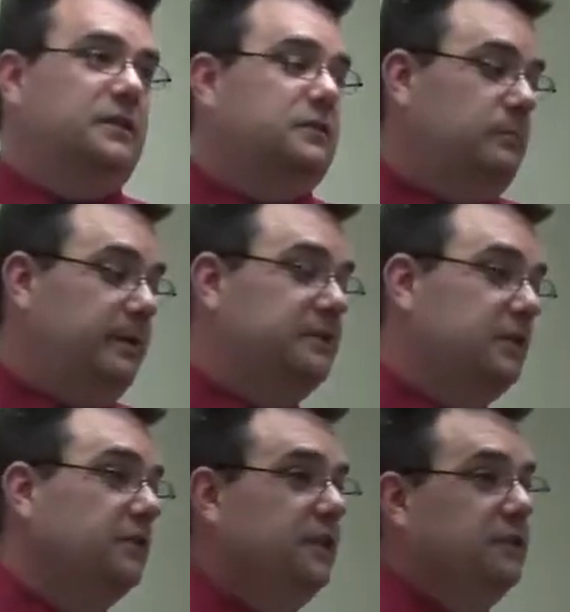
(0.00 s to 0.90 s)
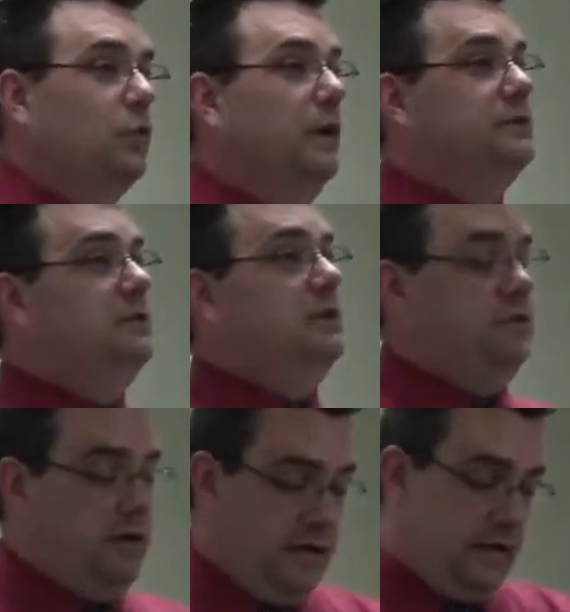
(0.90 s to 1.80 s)
its basically twin
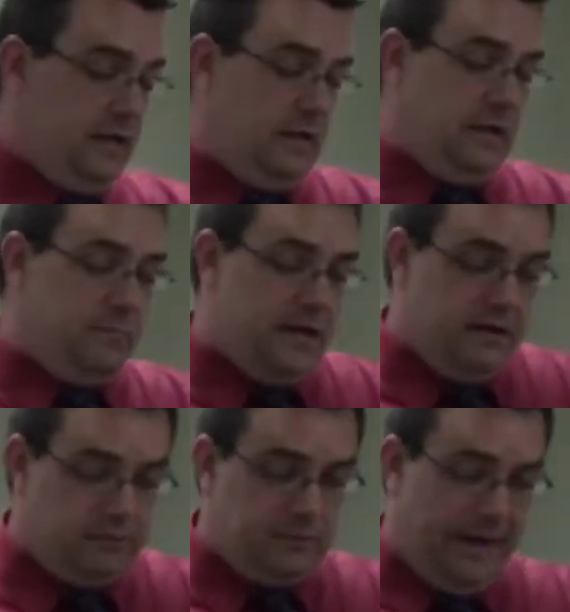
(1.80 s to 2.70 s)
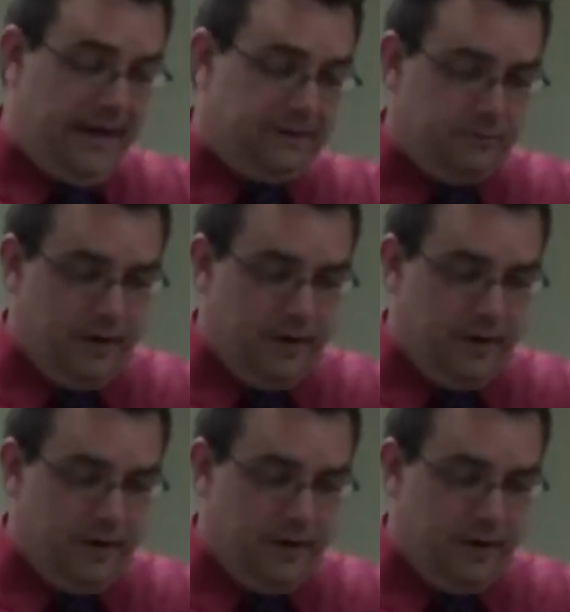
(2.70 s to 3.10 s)
sister in, in many respects,